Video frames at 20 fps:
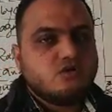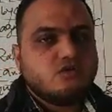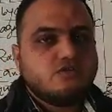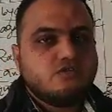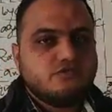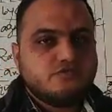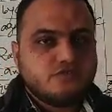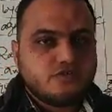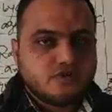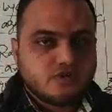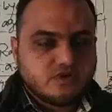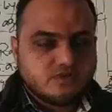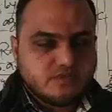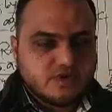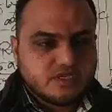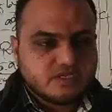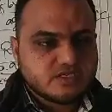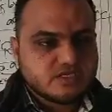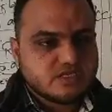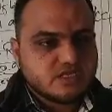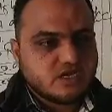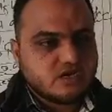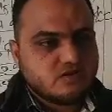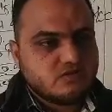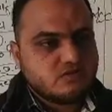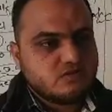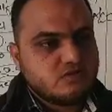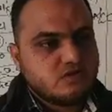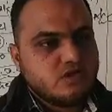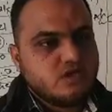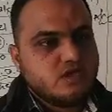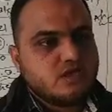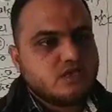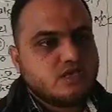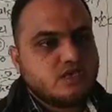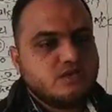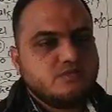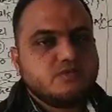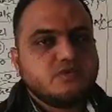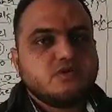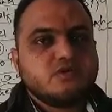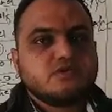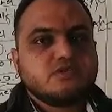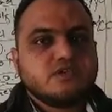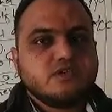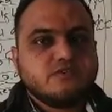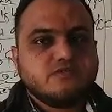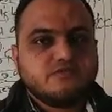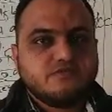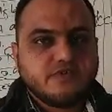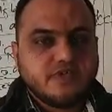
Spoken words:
Hope for the best now. Keep yourself